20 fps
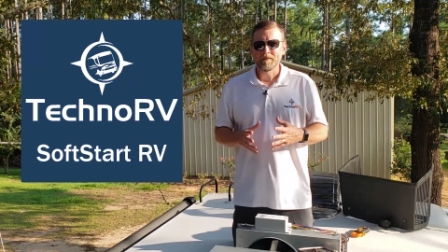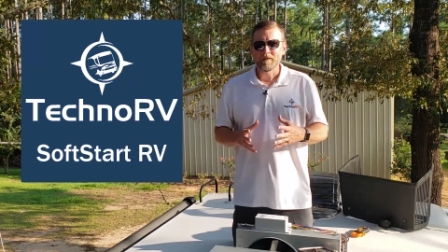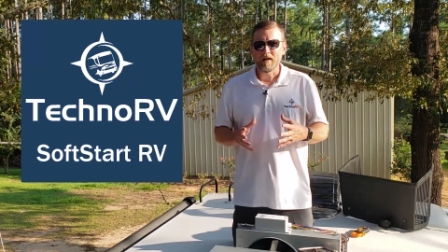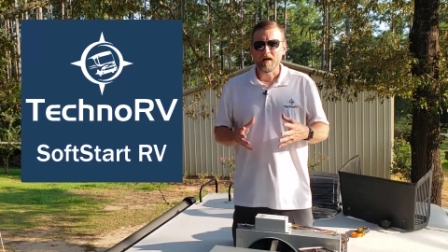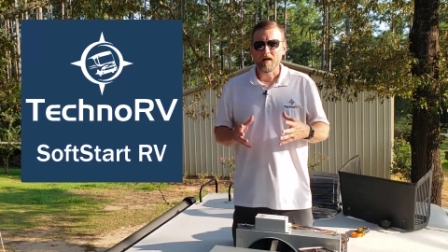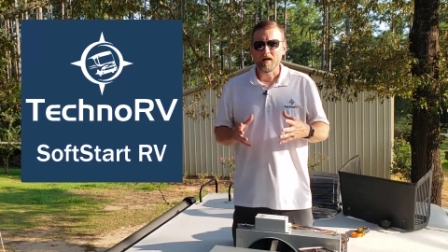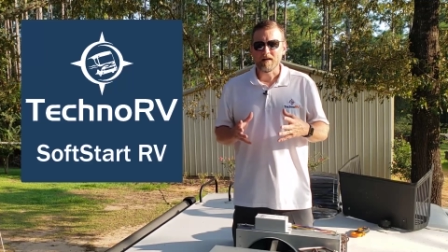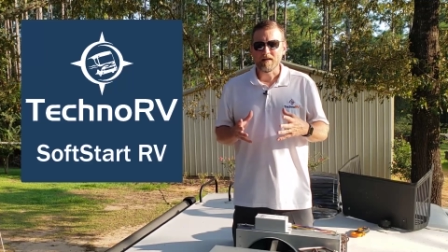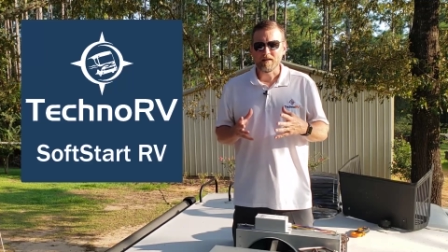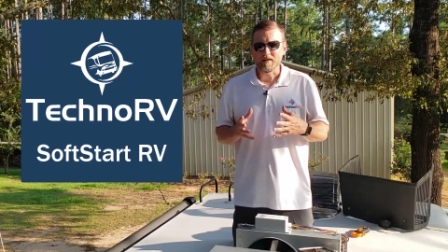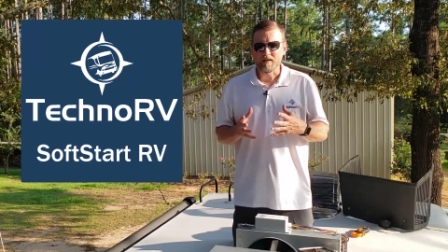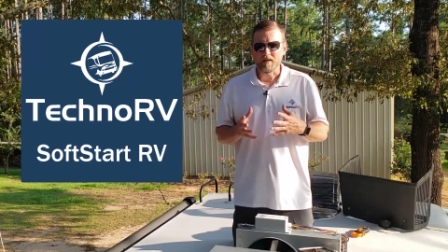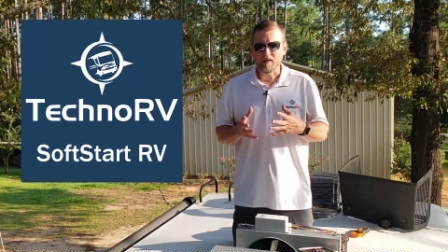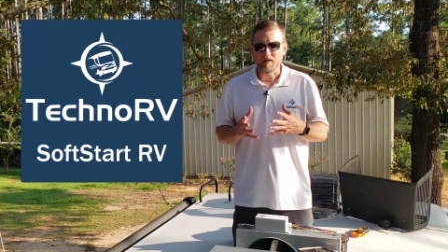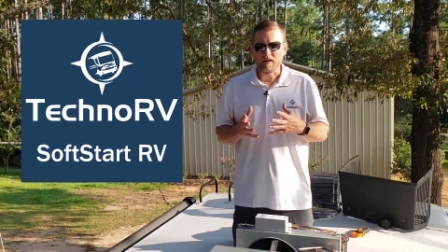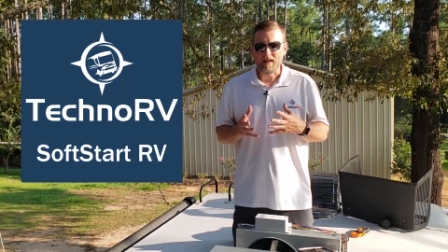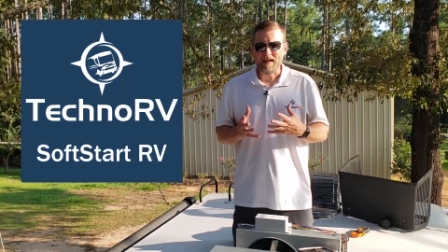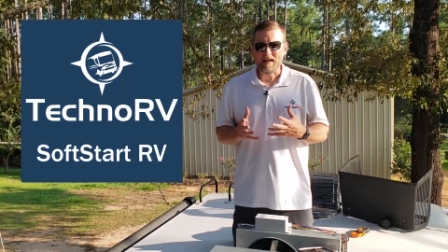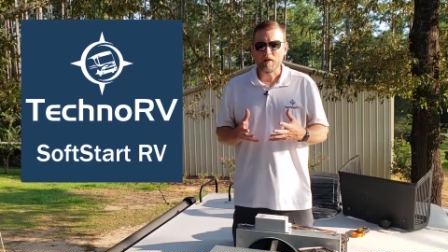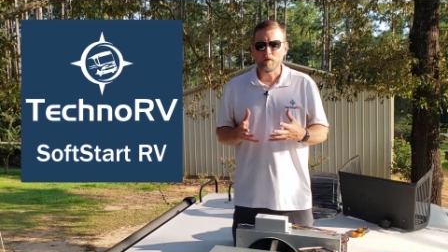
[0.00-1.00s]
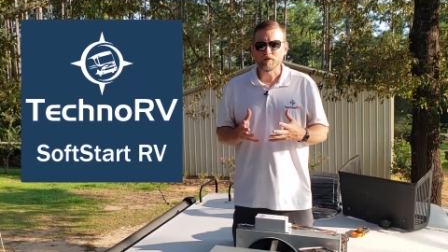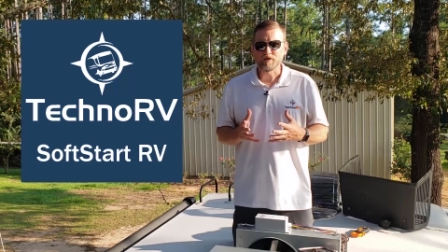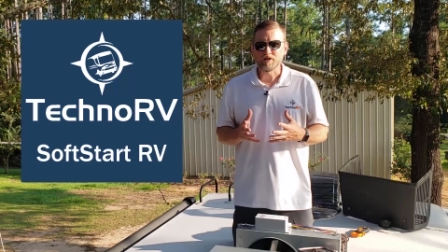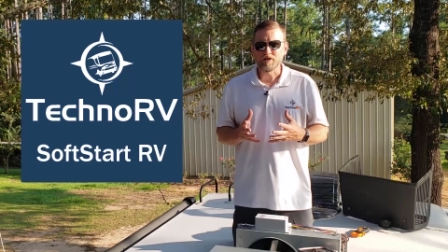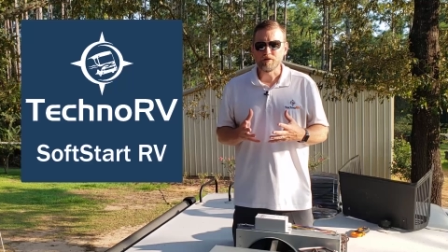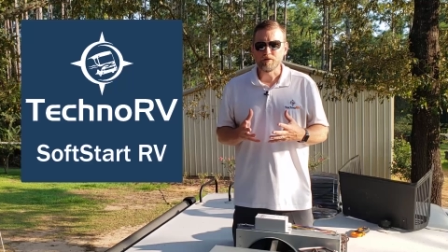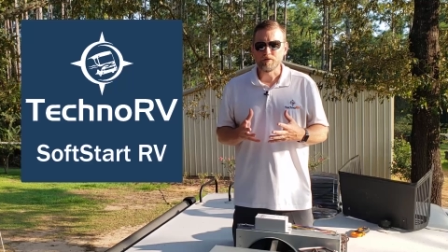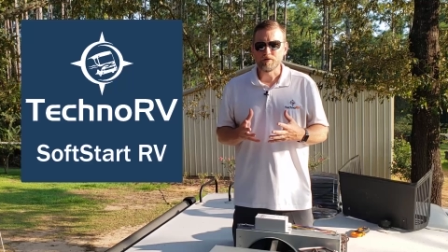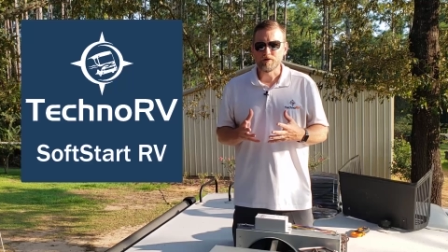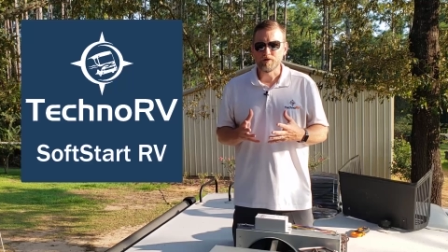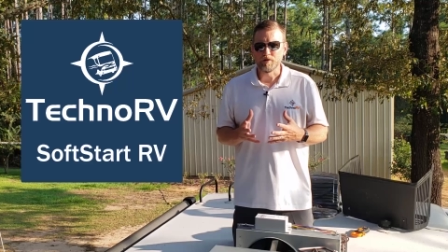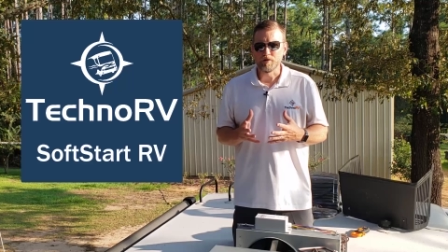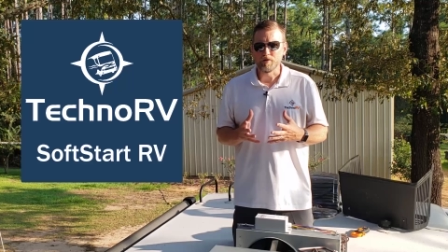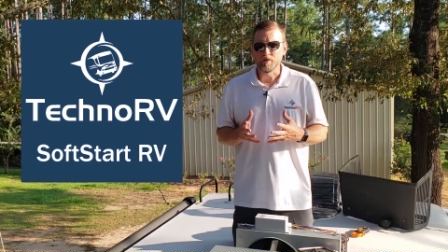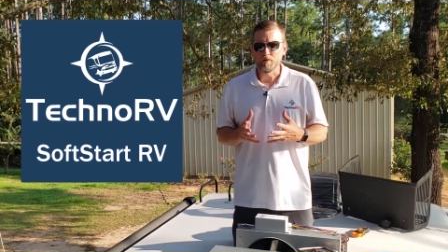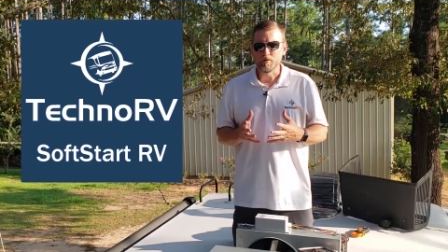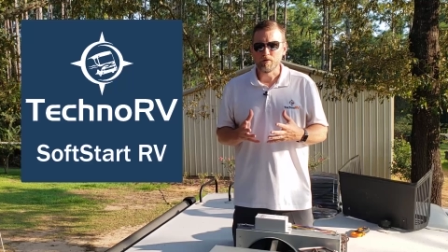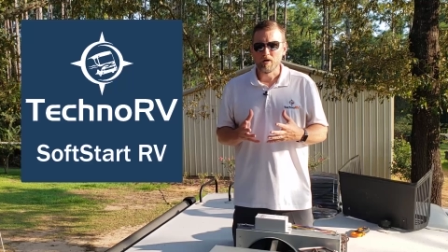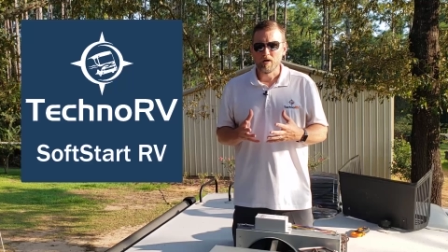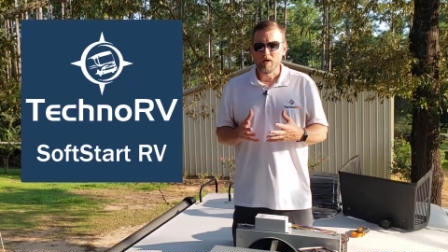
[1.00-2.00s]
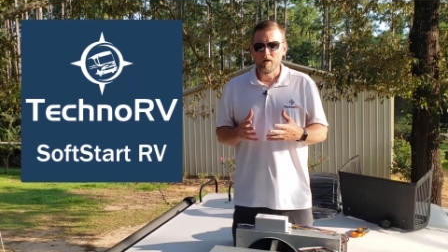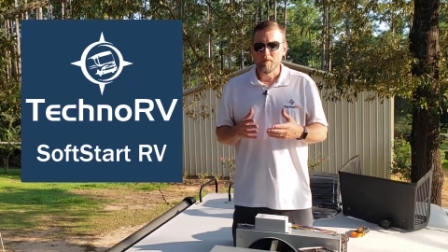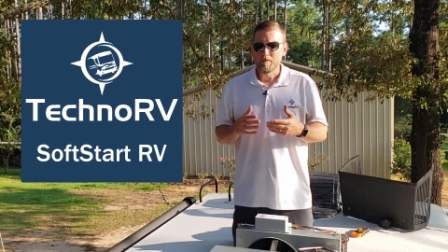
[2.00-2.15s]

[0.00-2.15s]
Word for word: uh, it allows you to